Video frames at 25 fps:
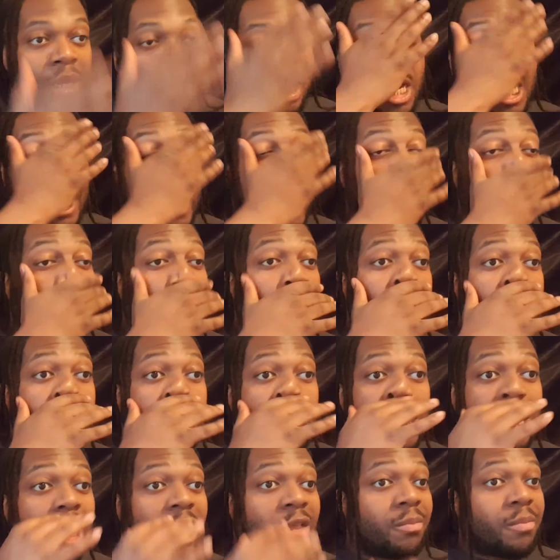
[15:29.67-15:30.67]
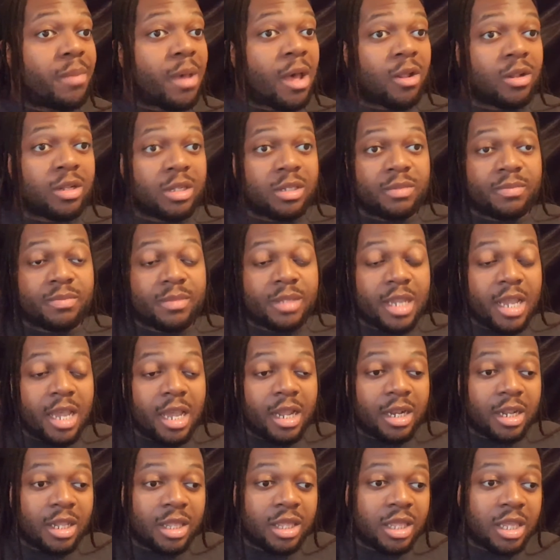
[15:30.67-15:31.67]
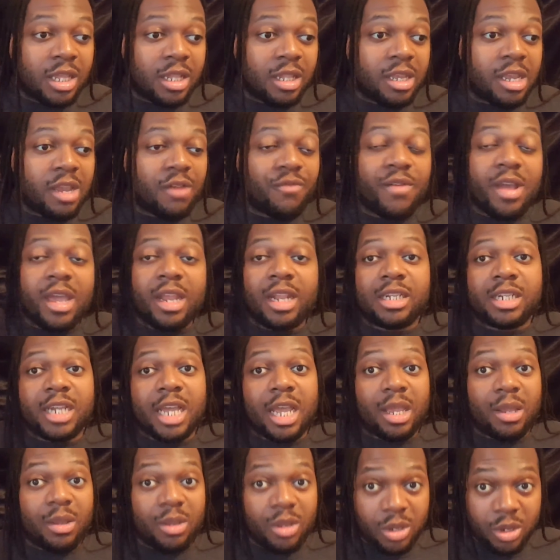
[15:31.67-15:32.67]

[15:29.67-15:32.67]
Now, the thing about, and the advantage that